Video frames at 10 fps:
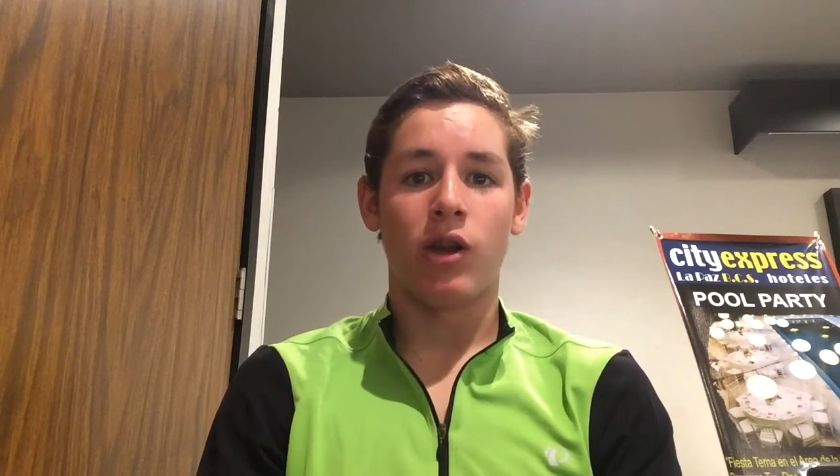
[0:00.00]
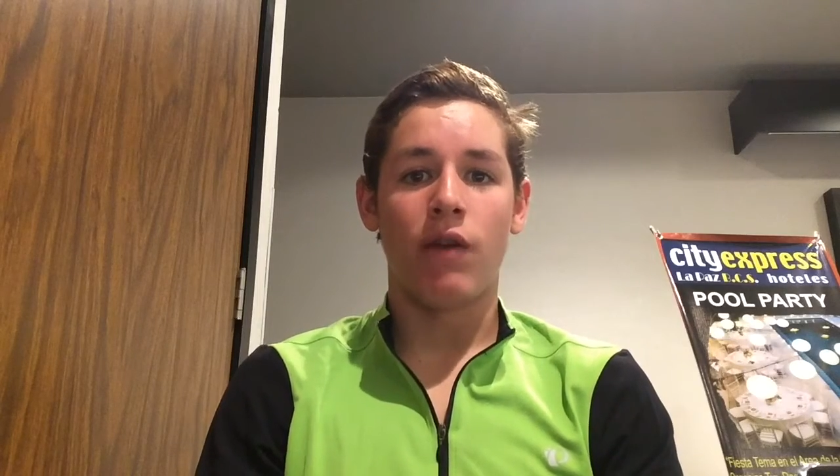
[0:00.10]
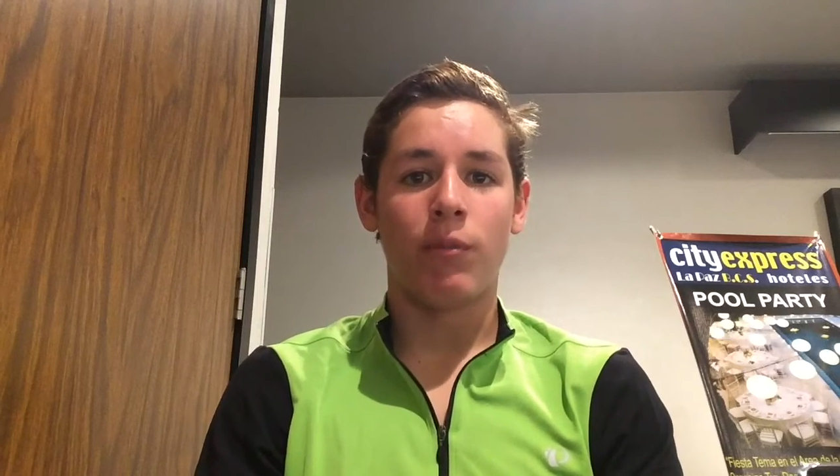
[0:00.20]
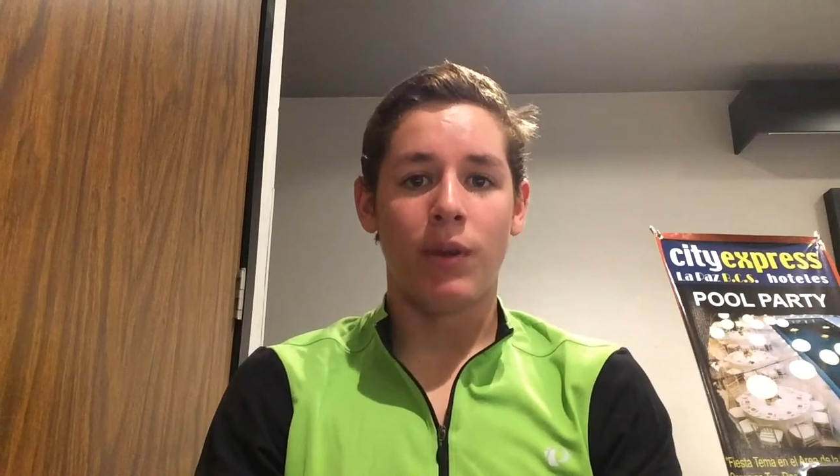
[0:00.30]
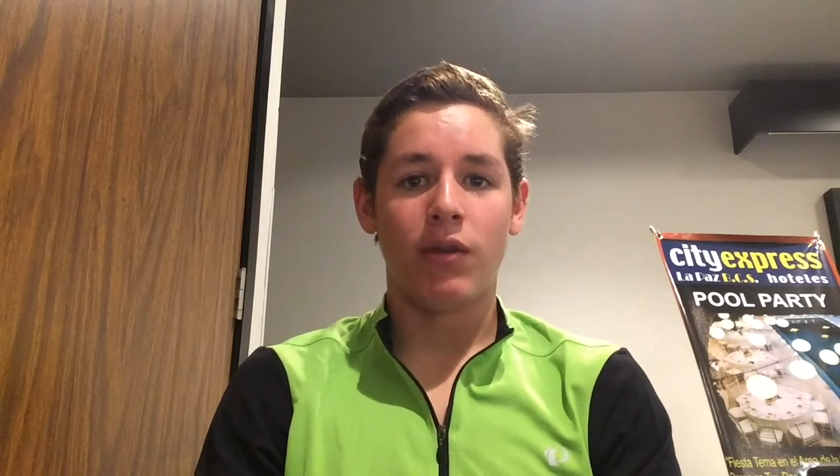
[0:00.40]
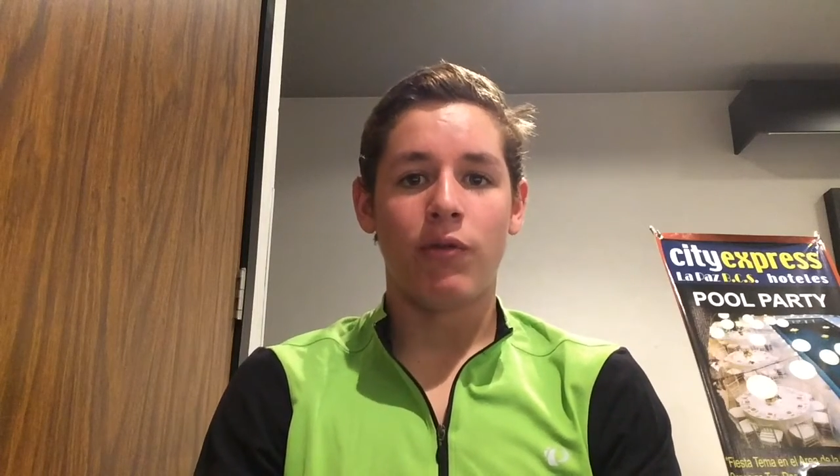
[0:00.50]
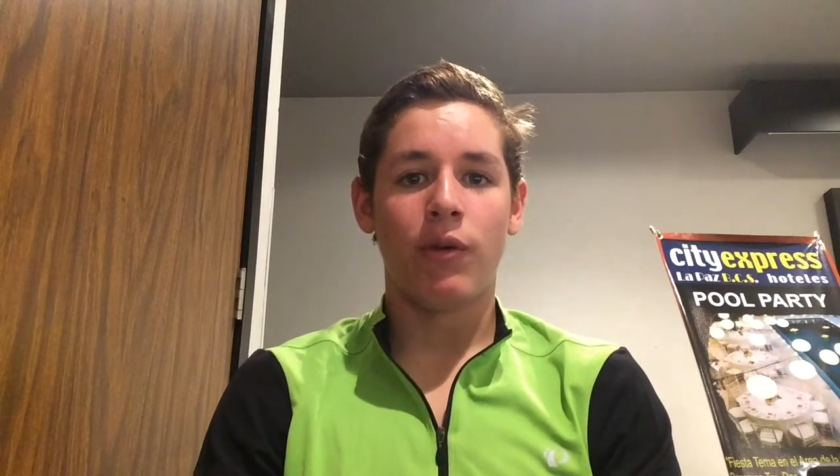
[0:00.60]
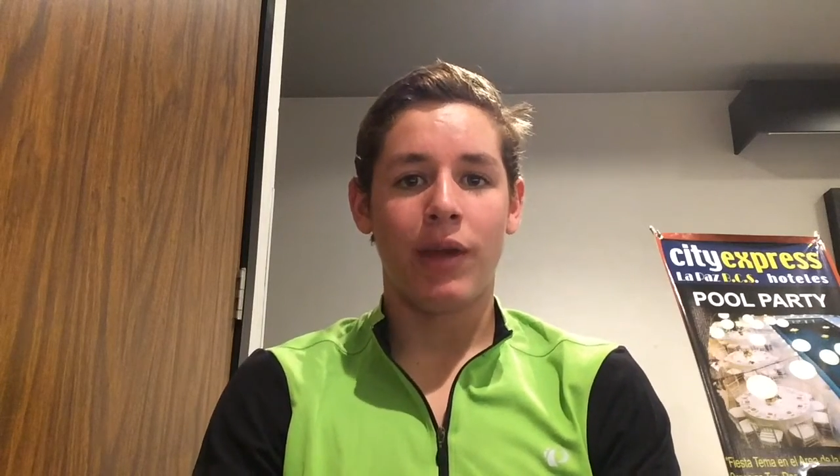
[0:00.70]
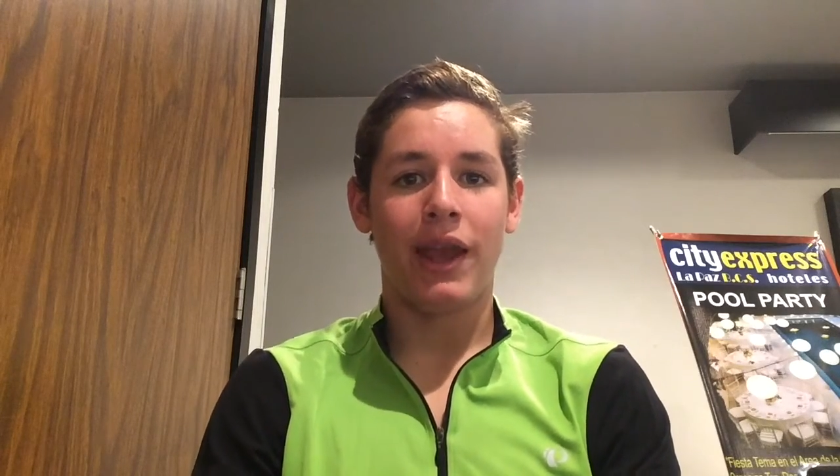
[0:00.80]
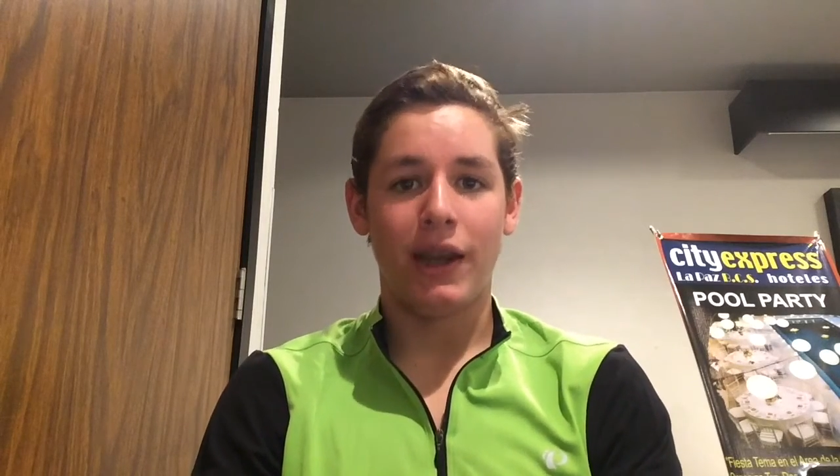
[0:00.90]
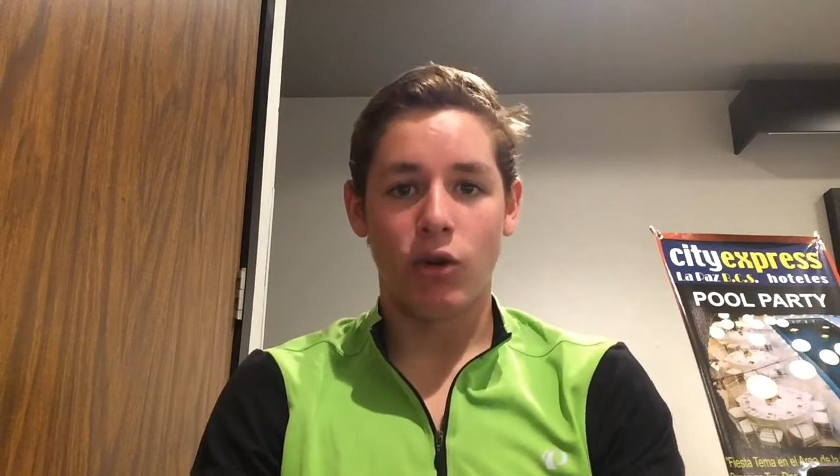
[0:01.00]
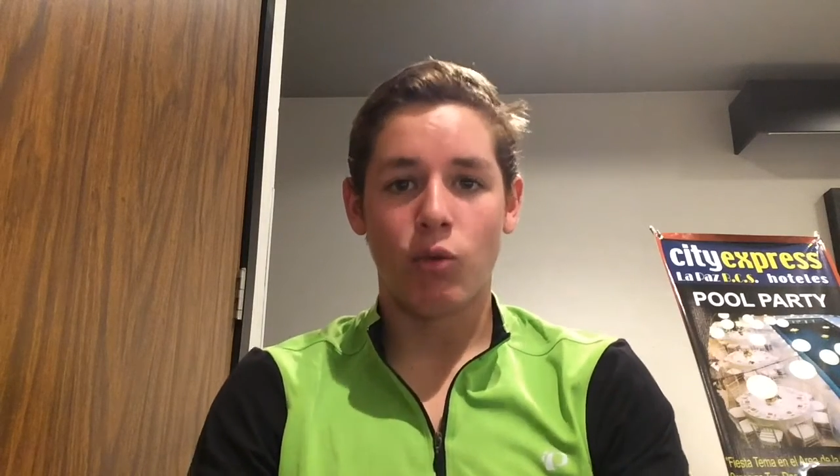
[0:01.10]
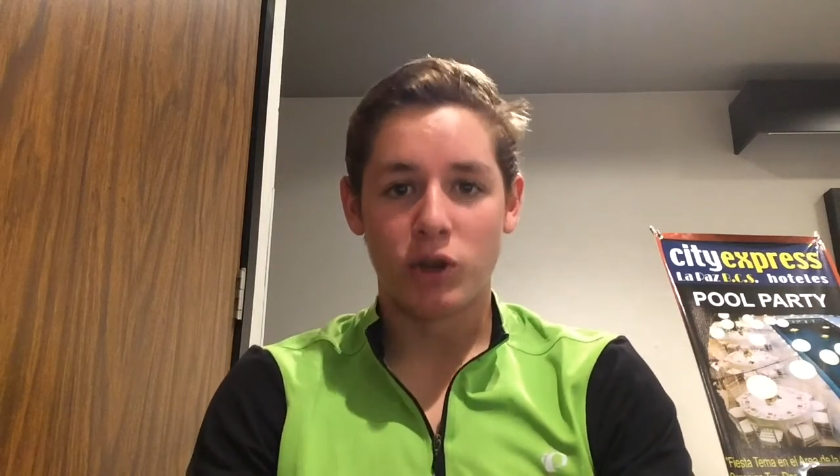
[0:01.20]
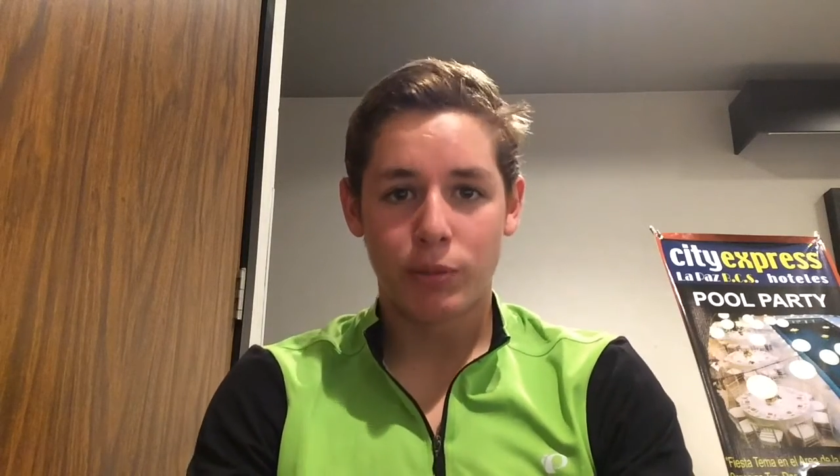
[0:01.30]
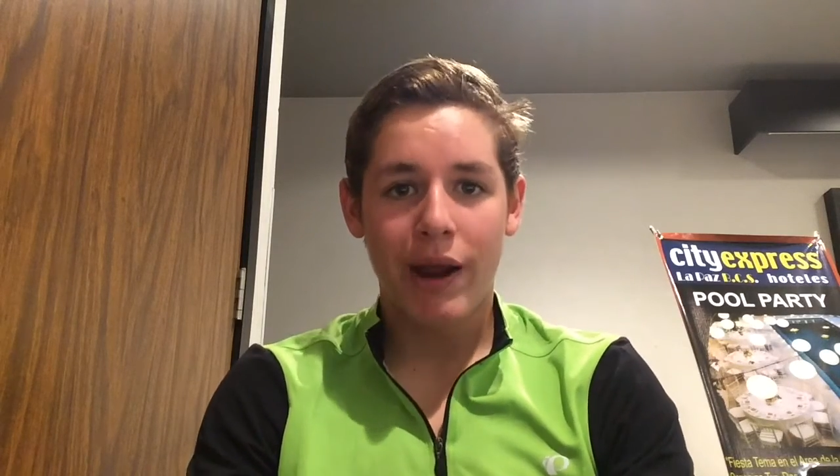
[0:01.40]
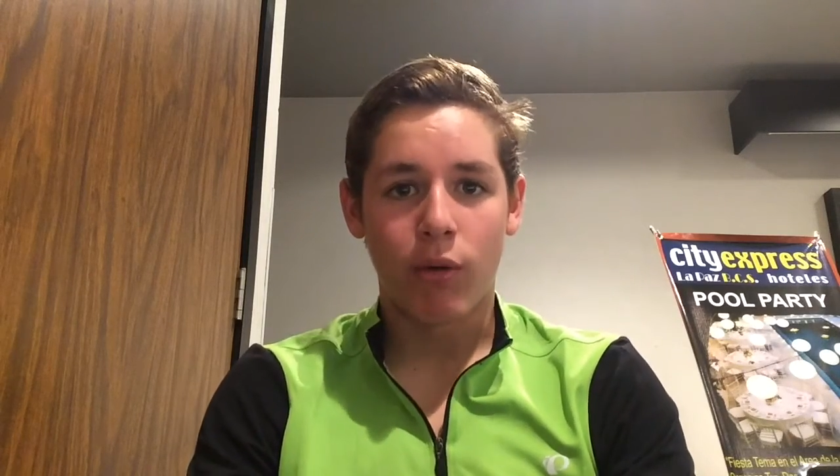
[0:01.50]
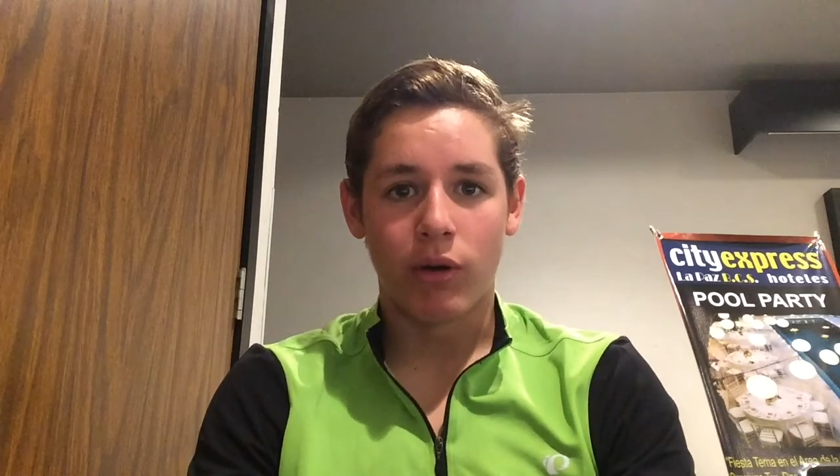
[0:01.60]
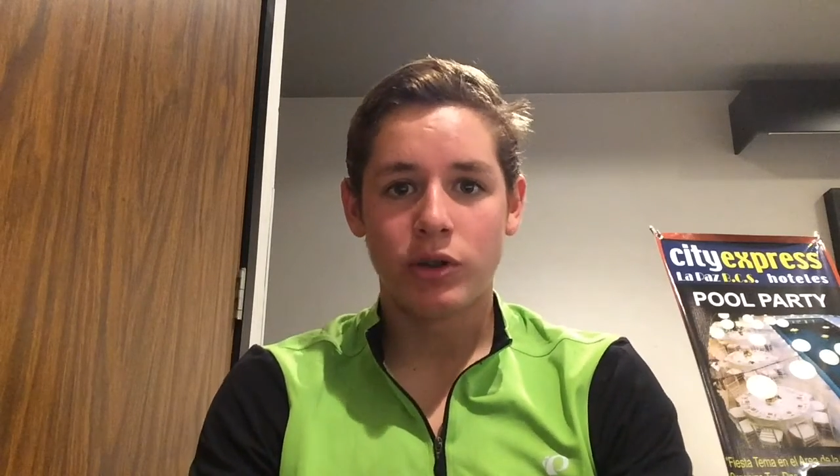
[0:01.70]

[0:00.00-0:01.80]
government from gaining too much power.